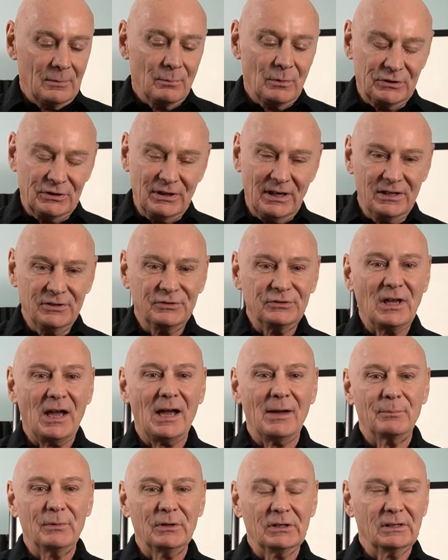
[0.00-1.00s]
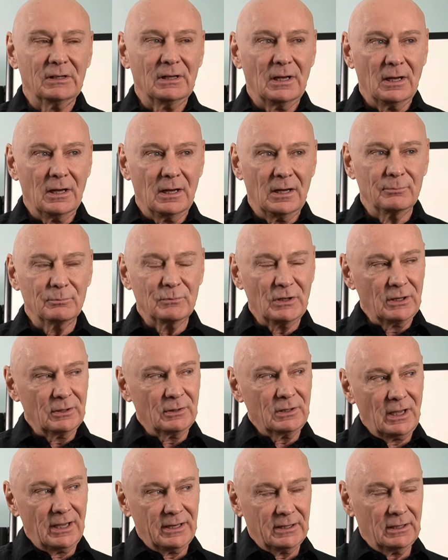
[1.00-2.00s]
But today's topic, uh, I'm going
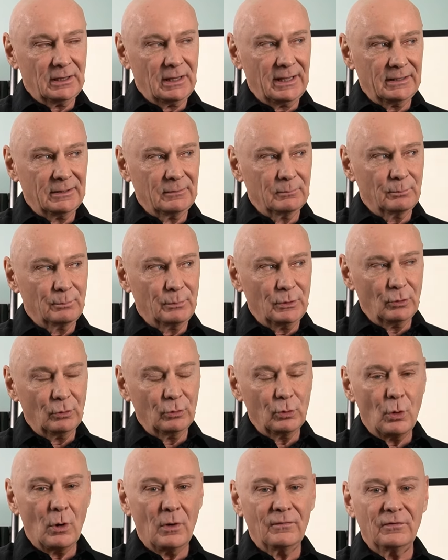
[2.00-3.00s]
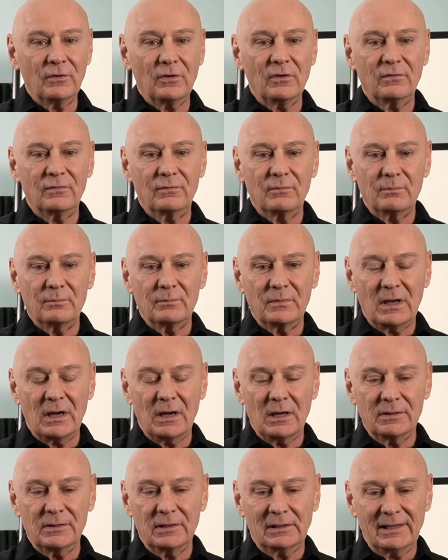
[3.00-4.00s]
to kind of like build off of
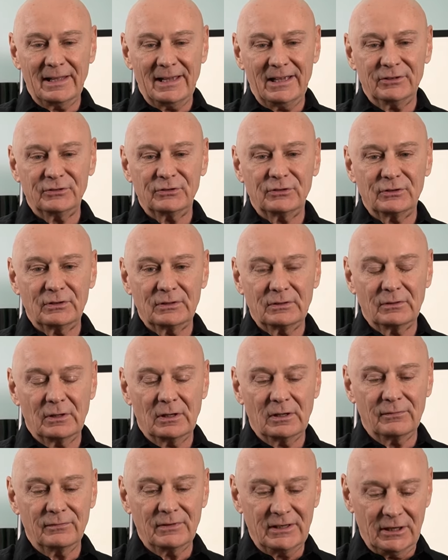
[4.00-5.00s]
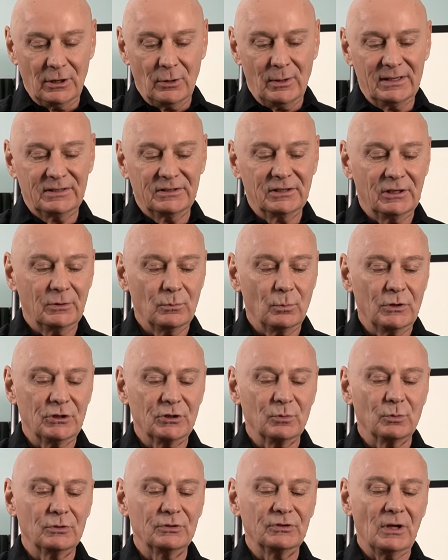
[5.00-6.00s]
uh, the last uh, video I did,
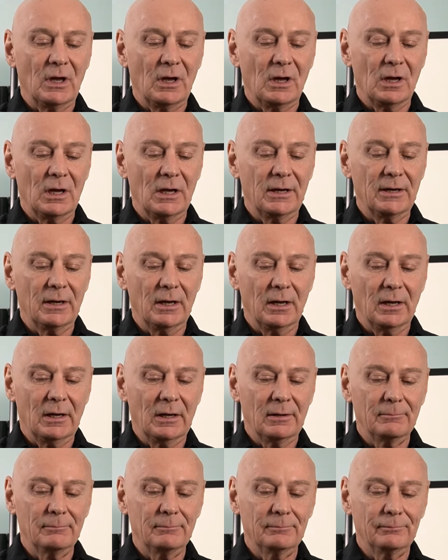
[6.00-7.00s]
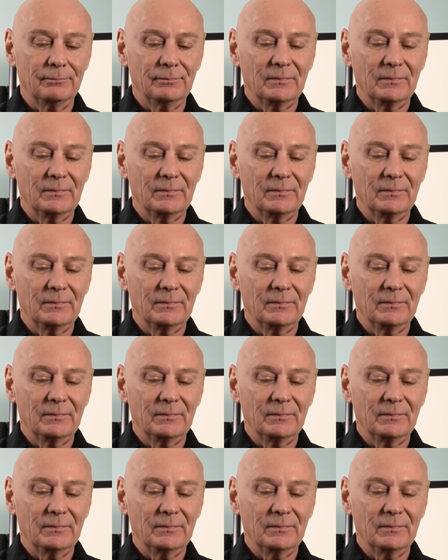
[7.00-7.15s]
which was on um,